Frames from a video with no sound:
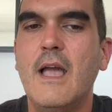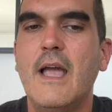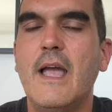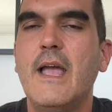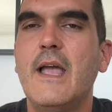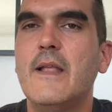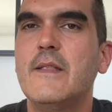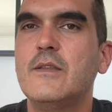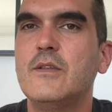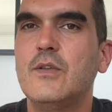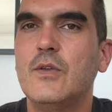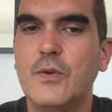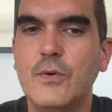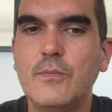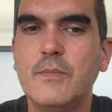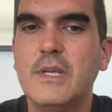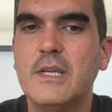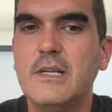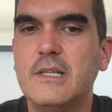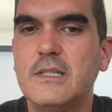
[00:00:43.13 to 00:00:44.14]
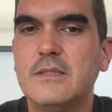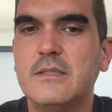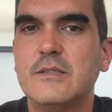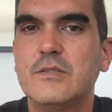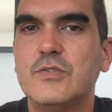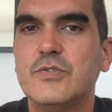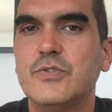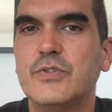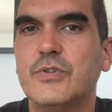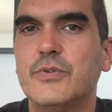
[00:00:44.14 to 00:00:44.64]
And you may
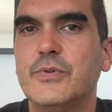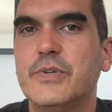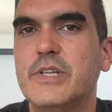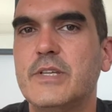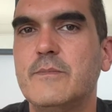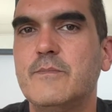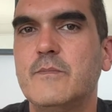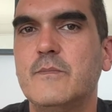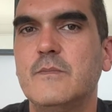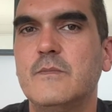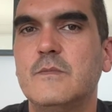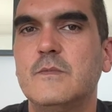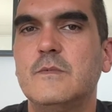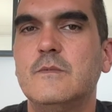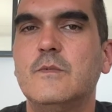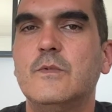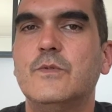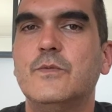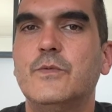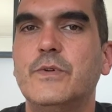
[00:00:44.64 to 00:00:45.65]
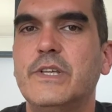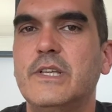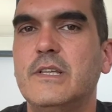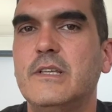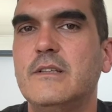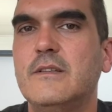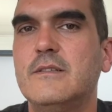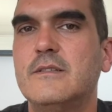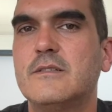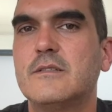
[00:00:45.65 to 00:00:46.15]
listen to Kareem
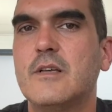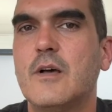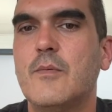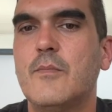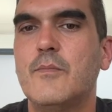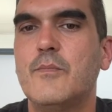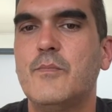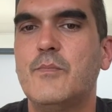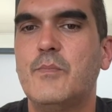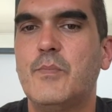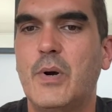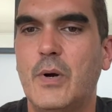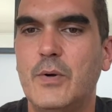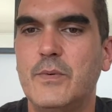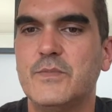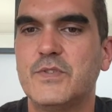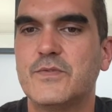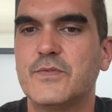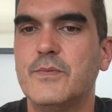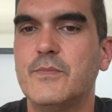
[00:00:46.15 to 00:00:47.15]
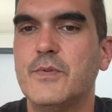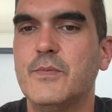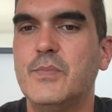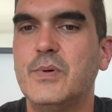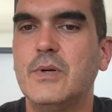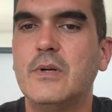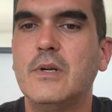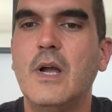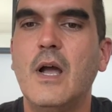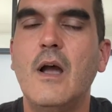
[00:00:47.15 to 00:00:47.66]
read some poems from the
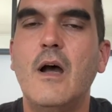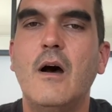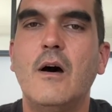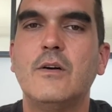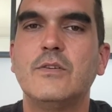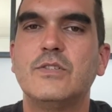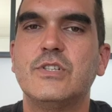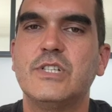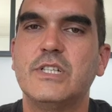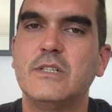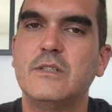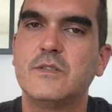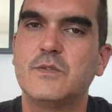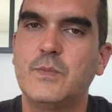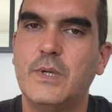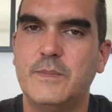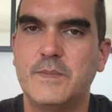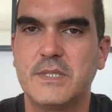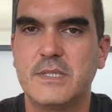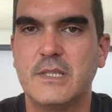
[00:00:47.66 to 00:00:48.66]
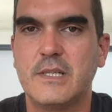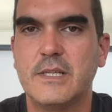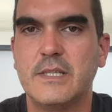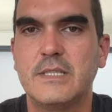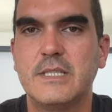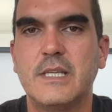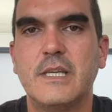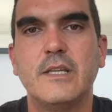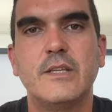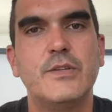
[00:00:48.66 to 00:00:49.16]
book on Jill's
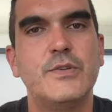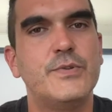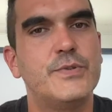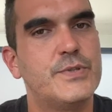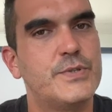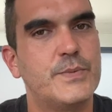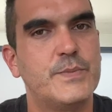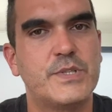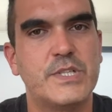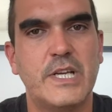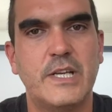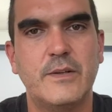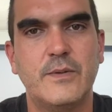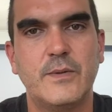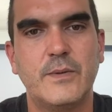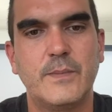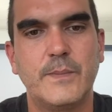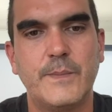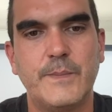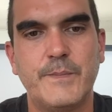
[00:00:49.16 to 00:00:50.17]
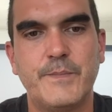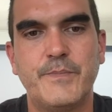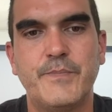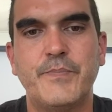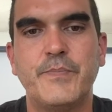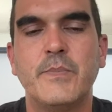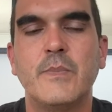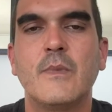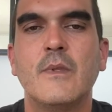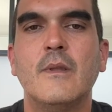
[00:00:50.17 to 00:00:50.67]
website and YouTube channel.
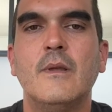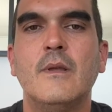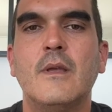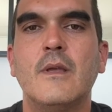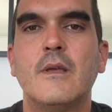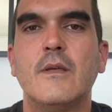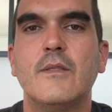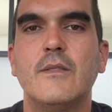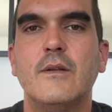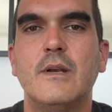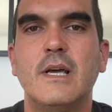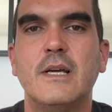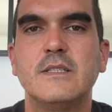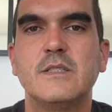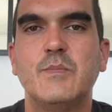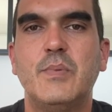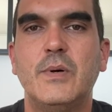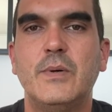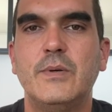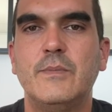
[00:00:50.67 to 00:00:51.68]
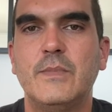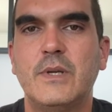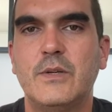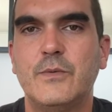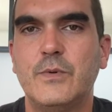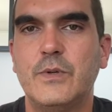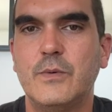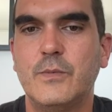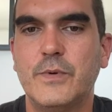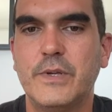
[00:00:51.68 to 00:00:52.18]
The last poem I
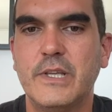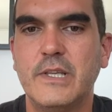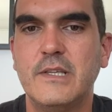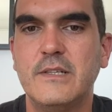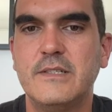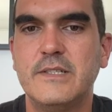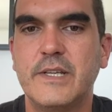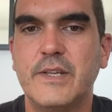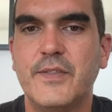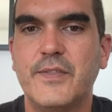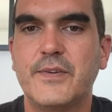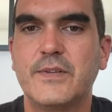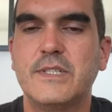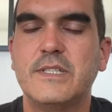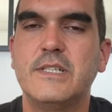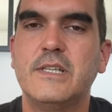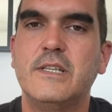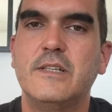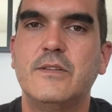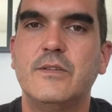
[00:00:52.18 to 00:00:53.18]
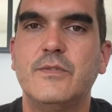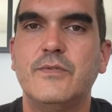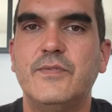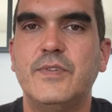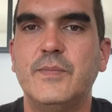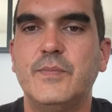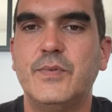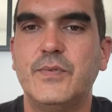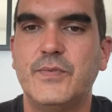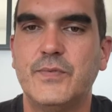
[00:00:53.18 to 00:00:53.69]
will read, Day 38,
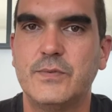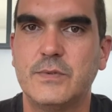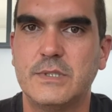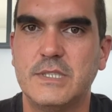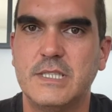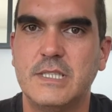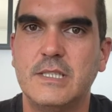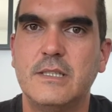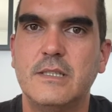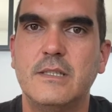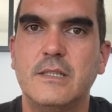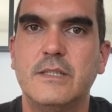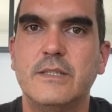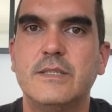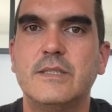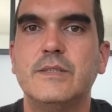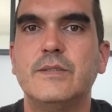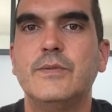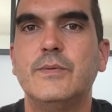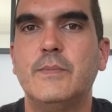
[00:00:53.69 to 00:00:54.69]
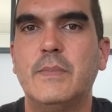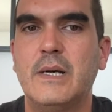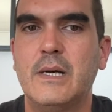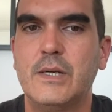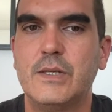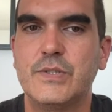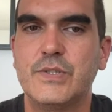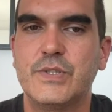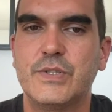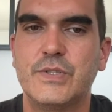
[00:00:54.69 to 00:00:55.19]
November 14, is an
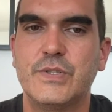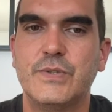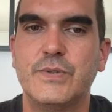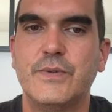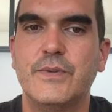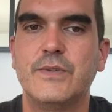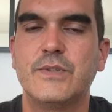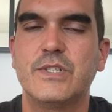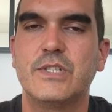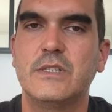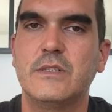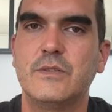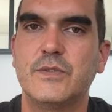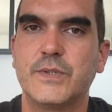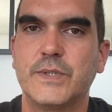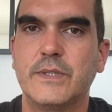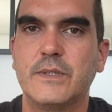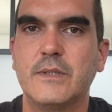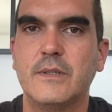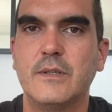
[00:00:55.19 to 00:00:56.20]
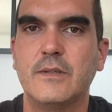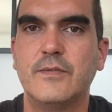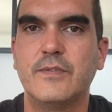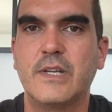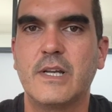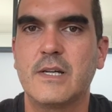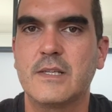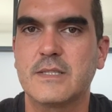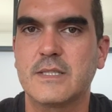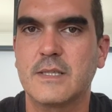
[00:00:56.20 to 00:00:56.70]
homage to the children of
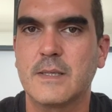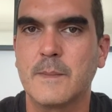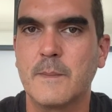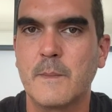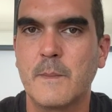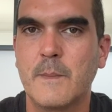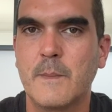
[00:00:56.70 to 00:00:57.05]
Gaza.